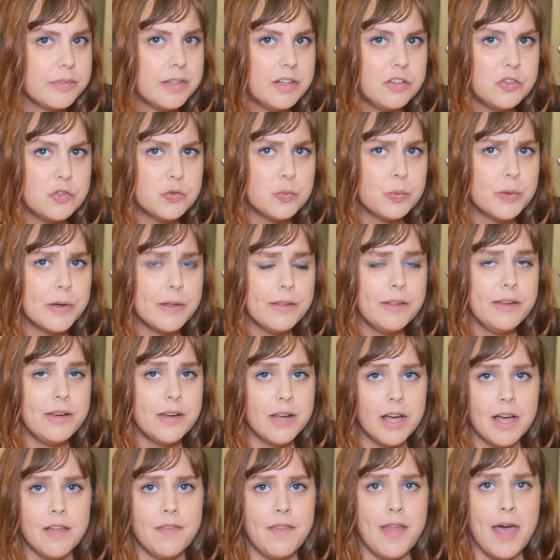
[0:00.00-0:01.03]
It's really
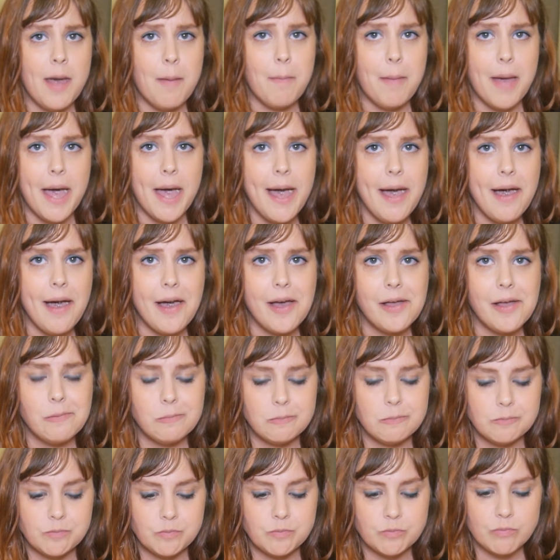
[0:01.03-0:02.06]
not that
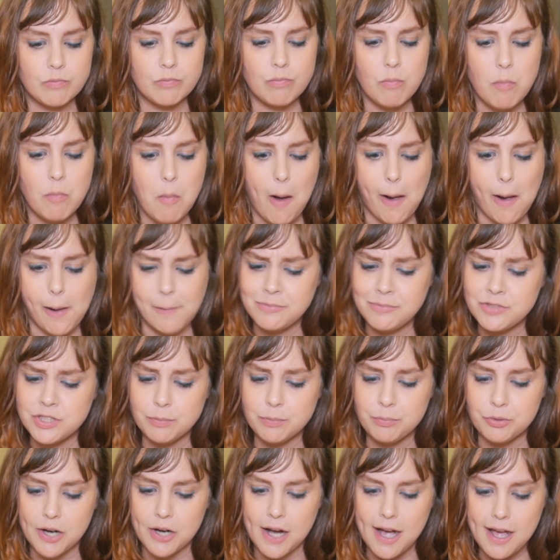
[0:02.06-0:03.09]
bad. I'm
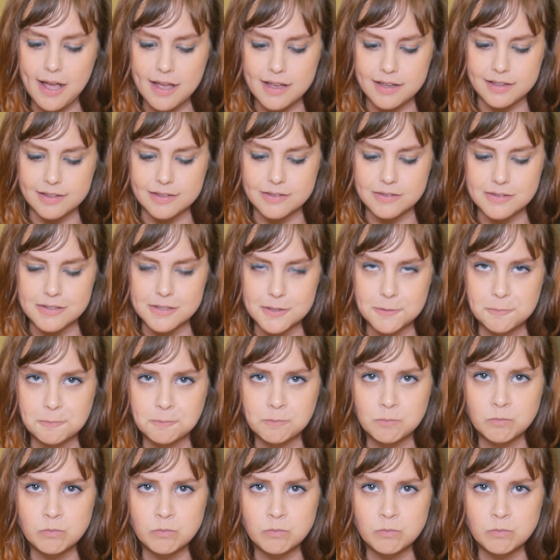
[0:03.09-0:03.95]
surprised.